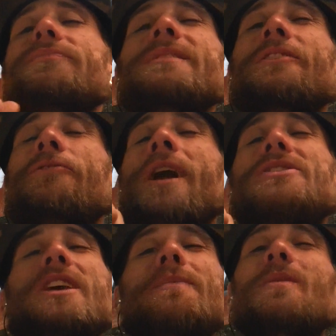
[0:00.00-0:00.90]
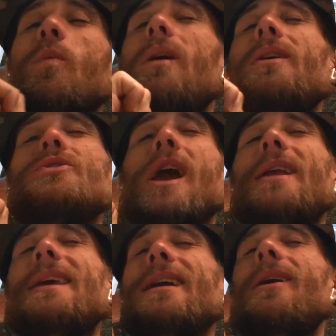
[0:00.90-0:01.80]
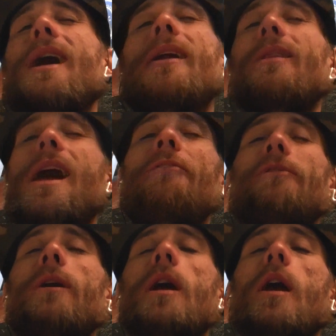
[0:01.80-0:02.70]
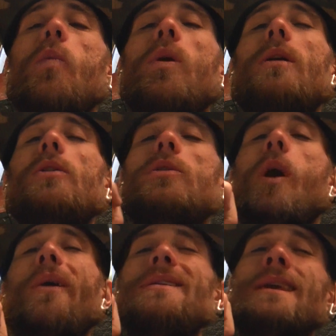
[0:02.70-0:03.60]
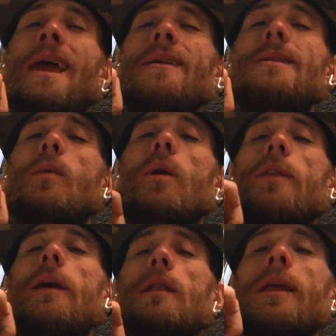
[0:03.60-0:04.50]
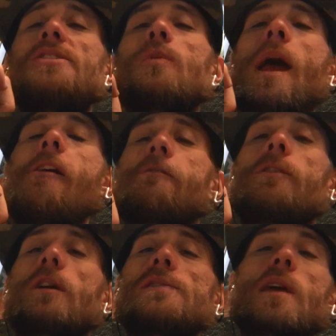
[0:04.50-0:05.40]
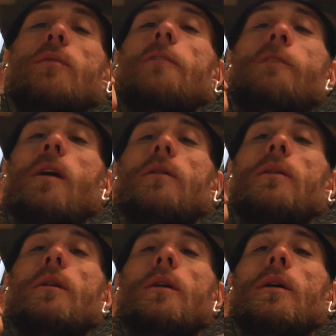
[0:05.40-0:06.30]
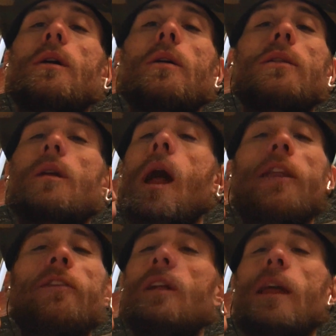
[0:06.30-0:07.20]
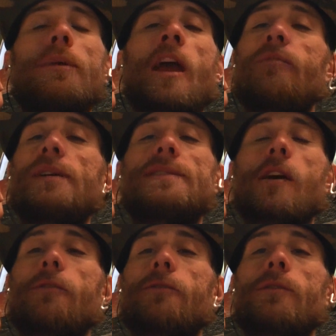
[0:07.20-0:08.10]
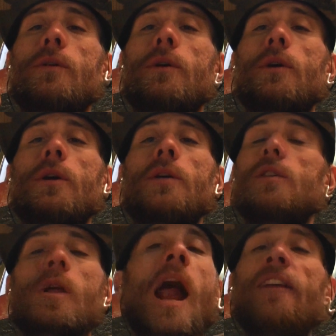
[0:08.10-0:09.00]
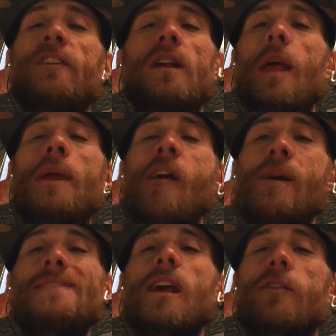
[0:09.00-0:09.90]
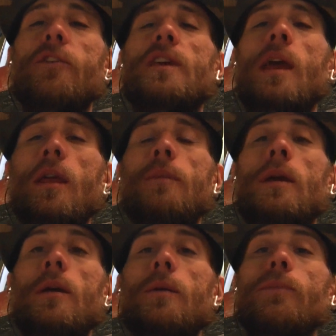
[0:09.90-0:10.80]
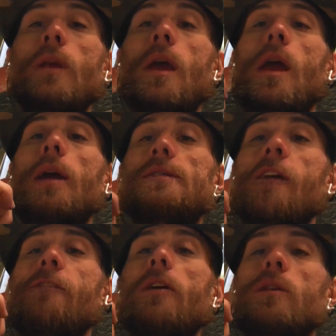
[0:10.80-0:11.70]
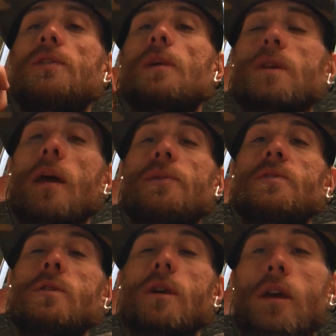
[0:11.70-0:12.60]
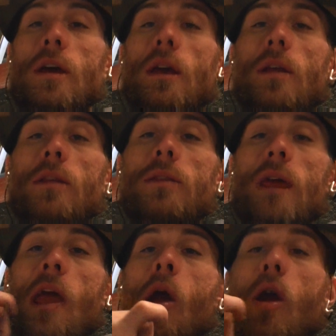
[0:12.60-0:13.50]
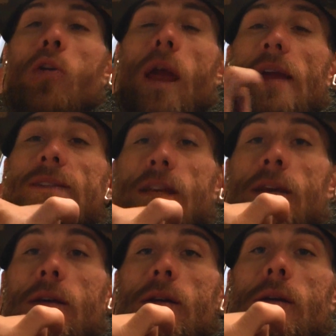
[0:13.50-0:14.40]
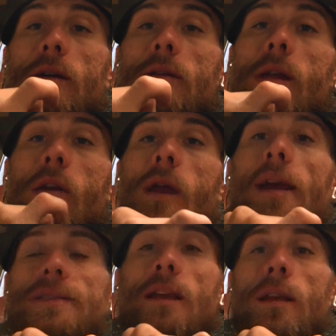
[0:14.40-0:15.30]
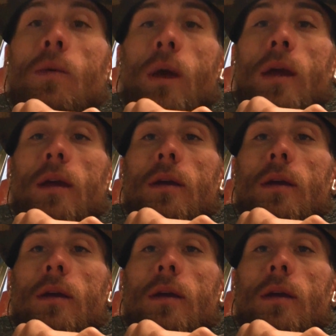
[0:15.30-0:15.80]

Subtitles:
your friendships, and what are you trying to get out of life, and what are you going to get, and what are they going to let you have. Here's how I really felt. They're not even going to let me have myself. They're not even going to let me have myself. They're killing me. Because I felt this sometimes. They are crazy. They're crazy in a way.